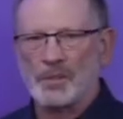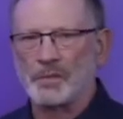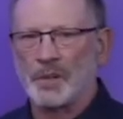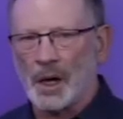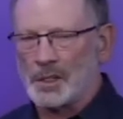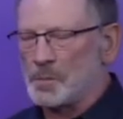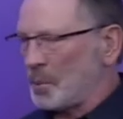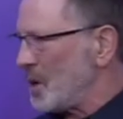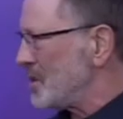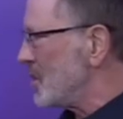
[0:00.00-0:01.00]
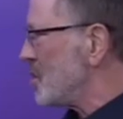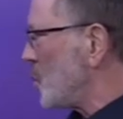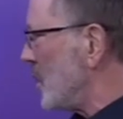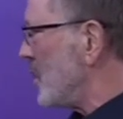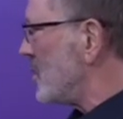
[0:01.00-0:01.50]
of God's presence
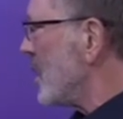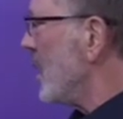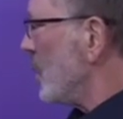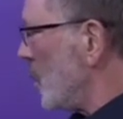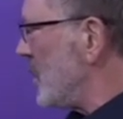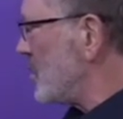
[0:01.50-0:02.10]
with His with his